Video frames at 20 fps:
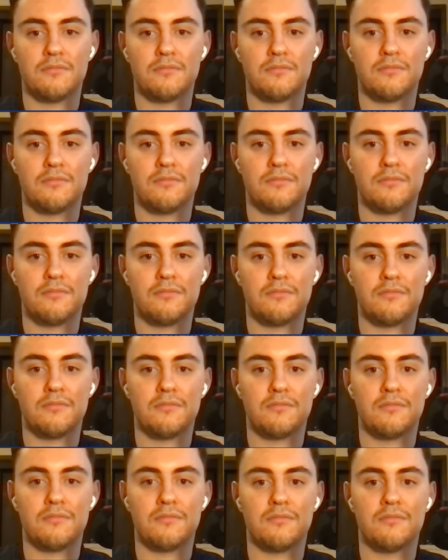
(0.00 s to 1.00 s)

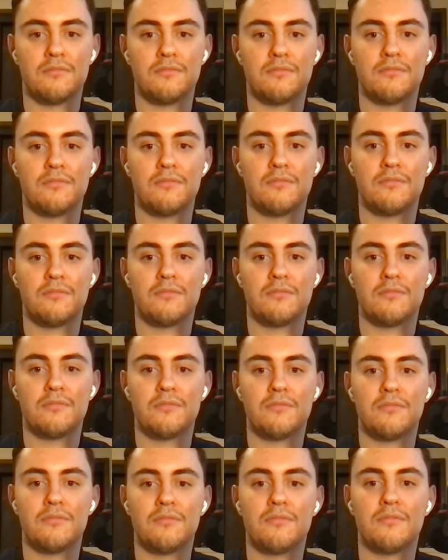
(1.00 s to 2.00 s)

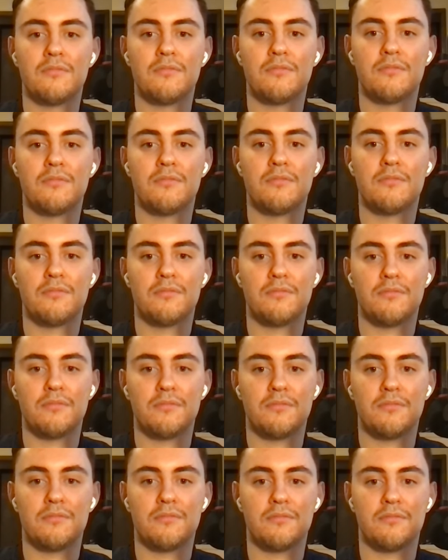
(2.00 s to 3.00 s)

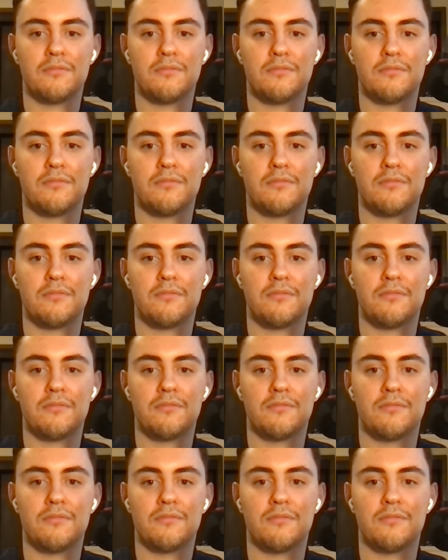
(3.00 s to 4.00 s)

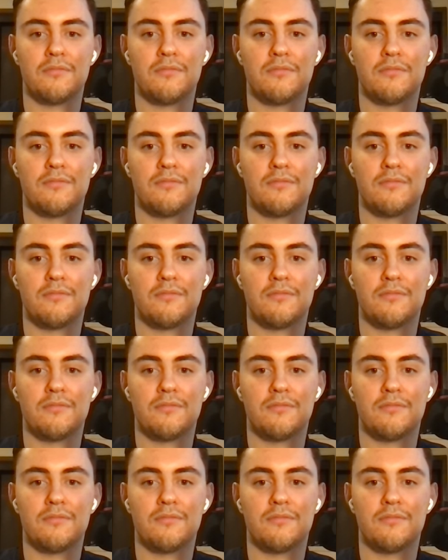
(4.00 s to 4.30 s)
This person isn't speaking.